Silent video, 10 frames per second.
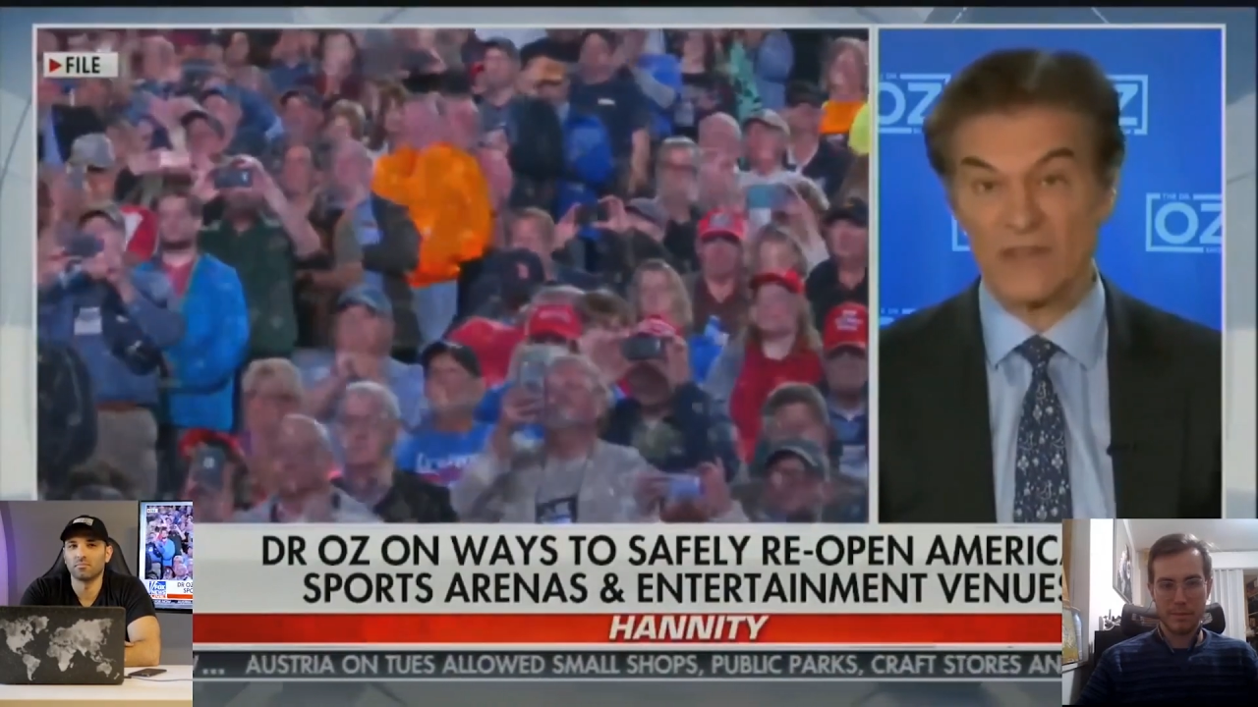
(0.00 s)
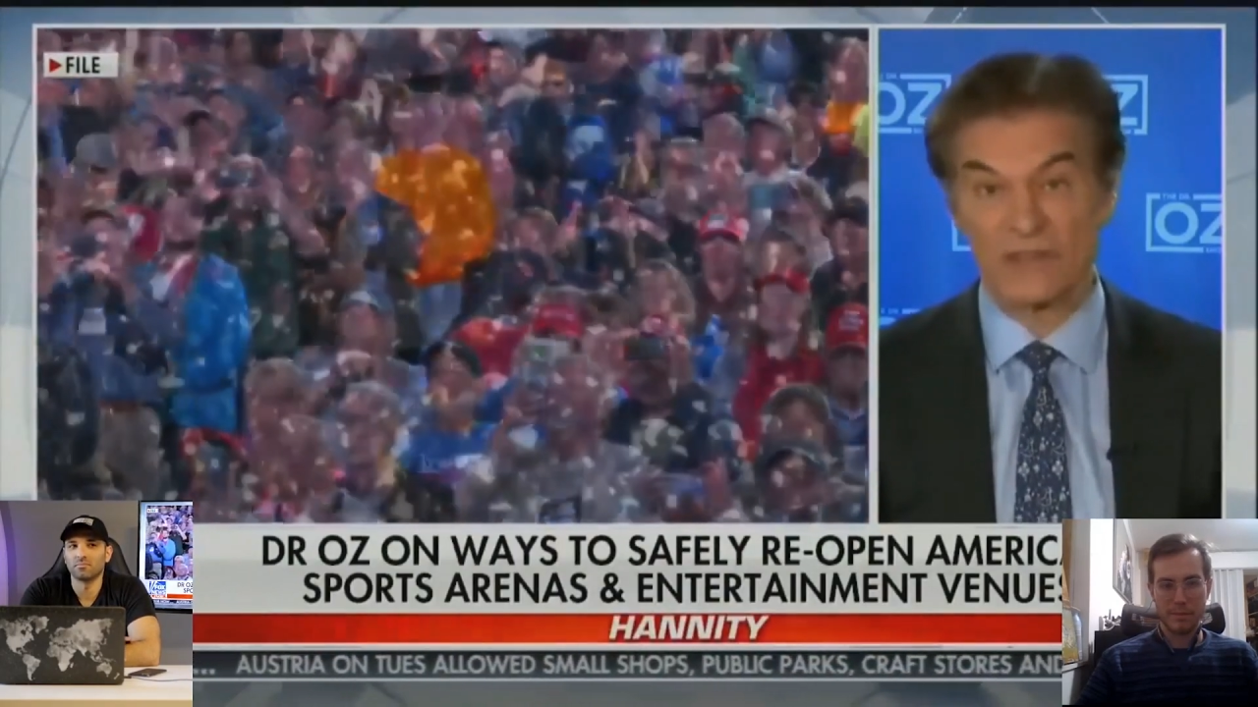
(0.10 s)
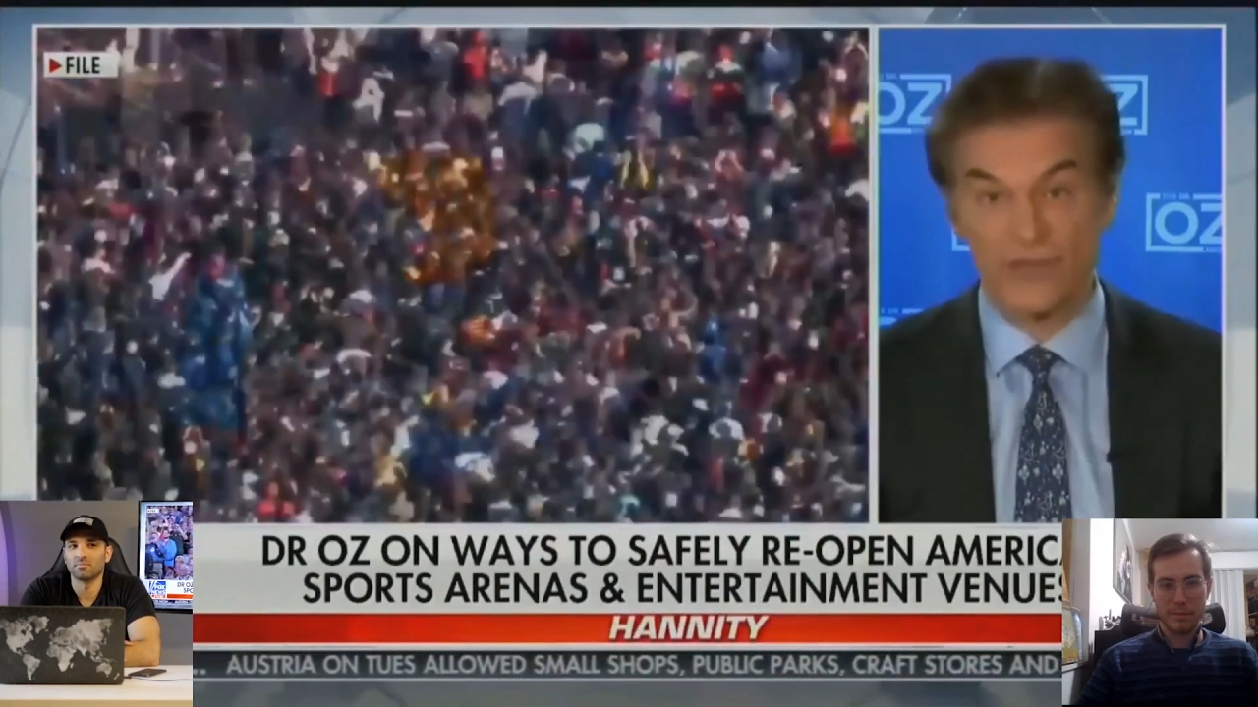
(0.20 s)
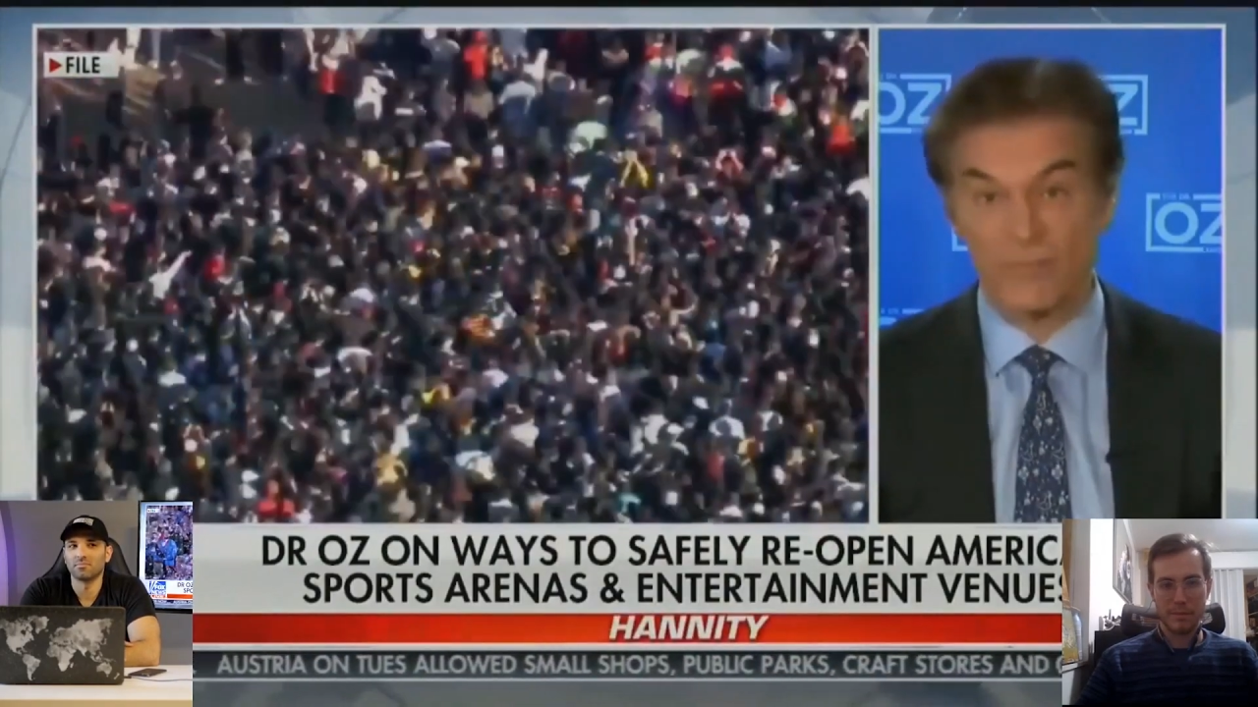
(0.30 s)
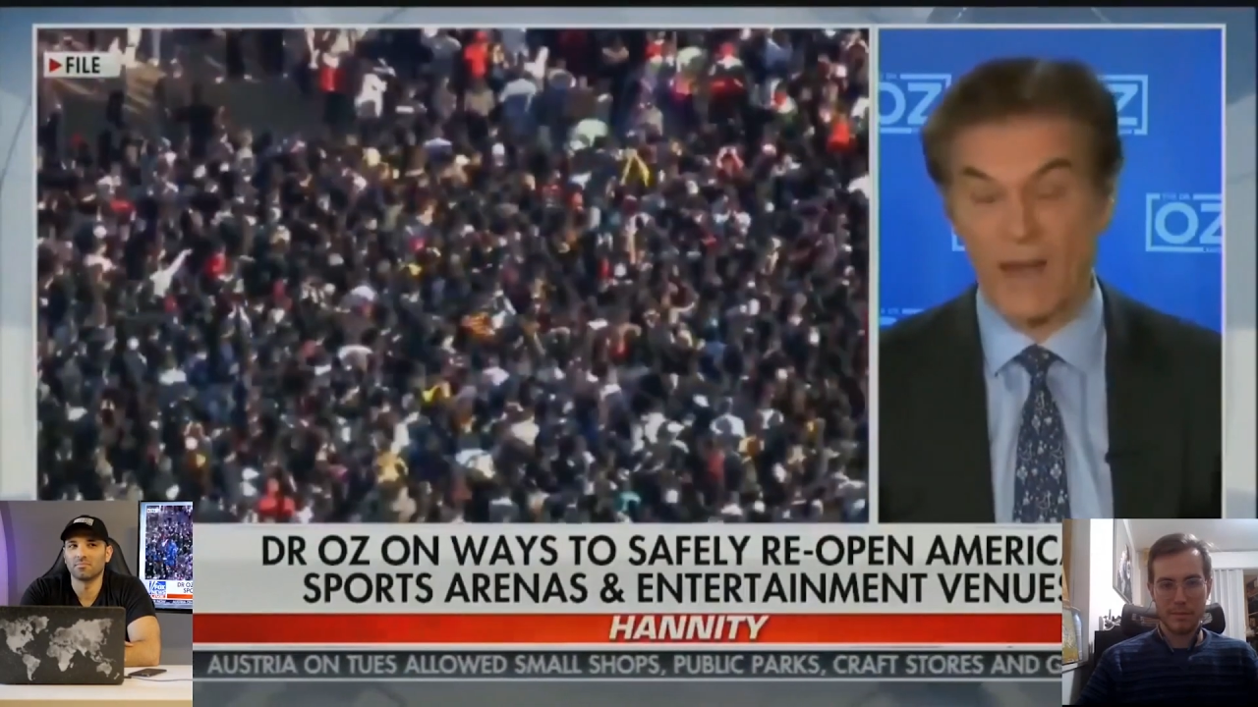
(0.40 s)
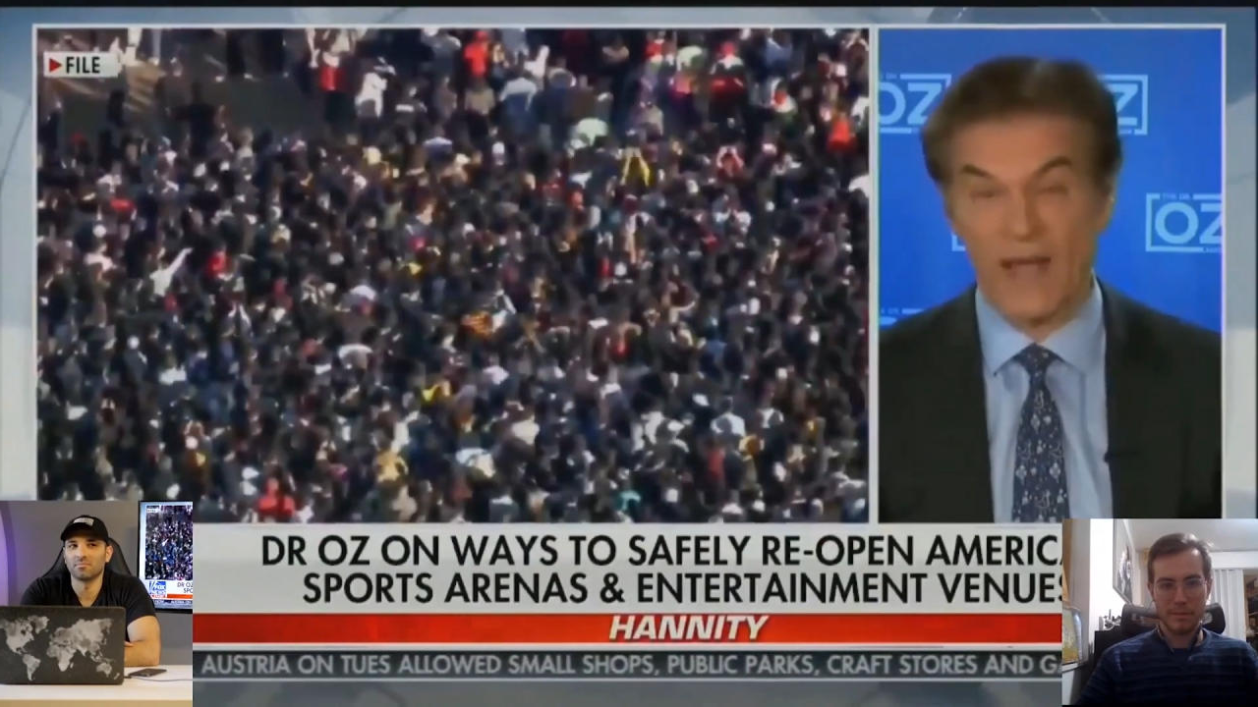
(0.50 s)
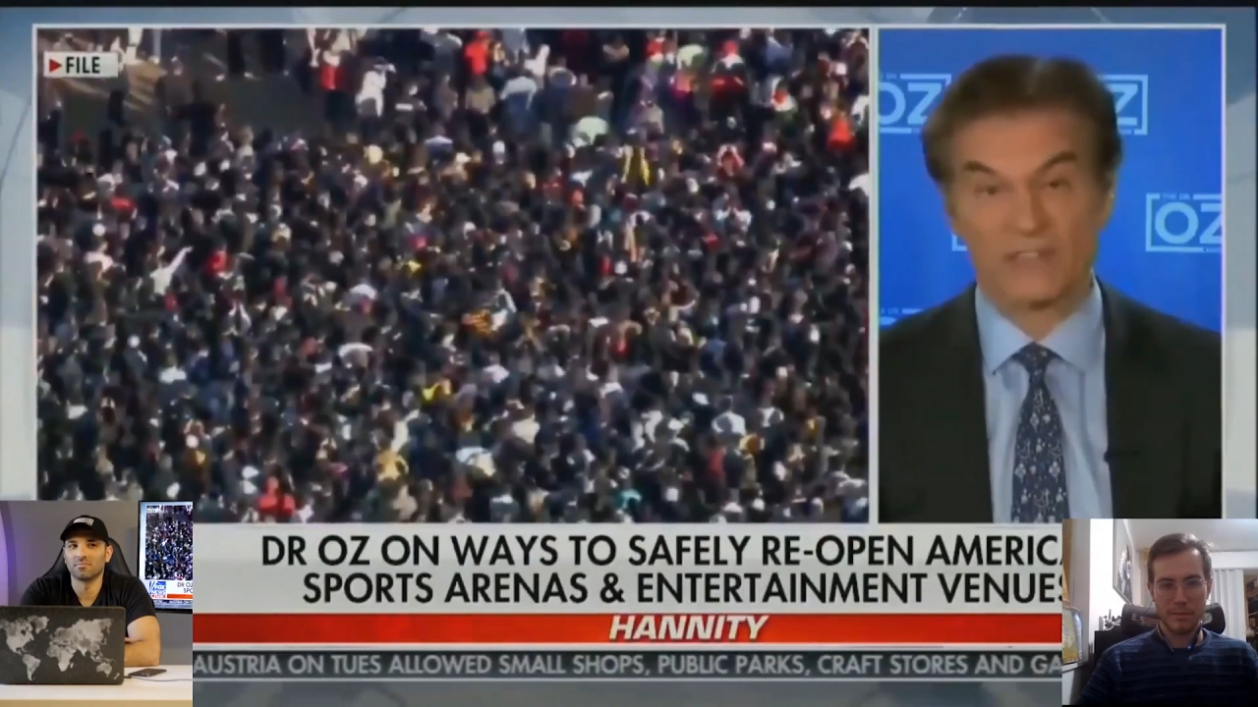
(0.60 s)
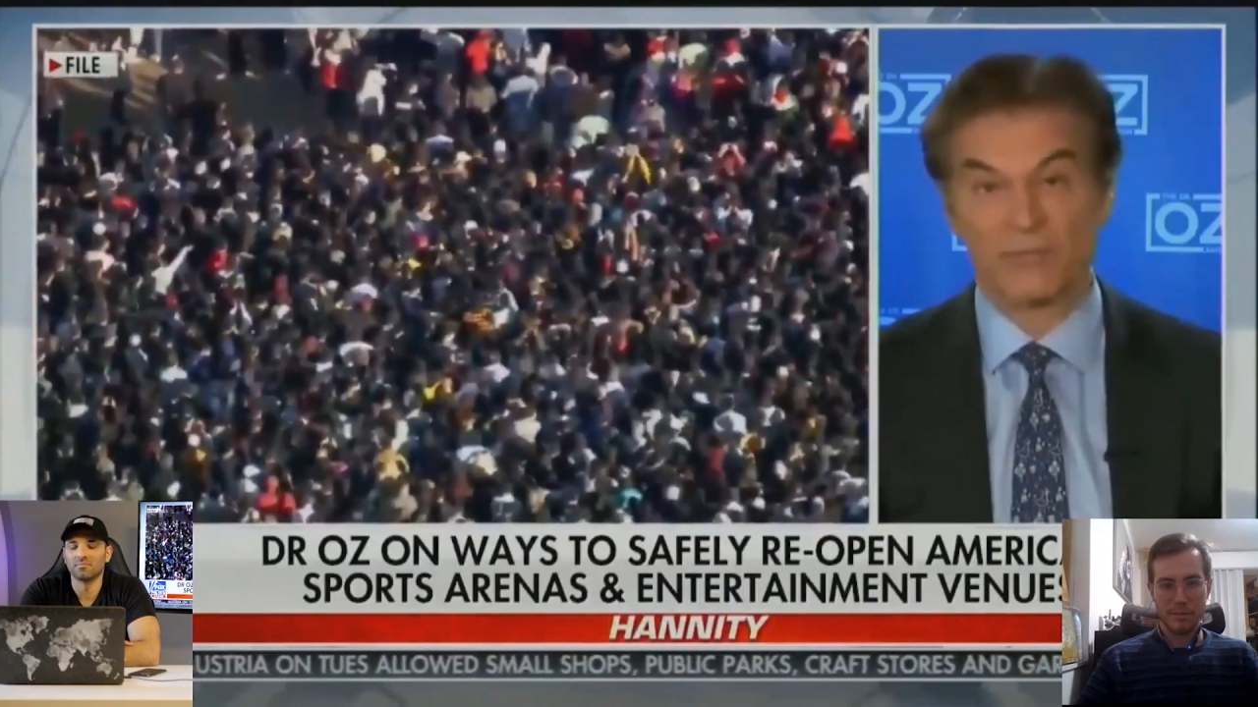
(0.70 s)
industry back,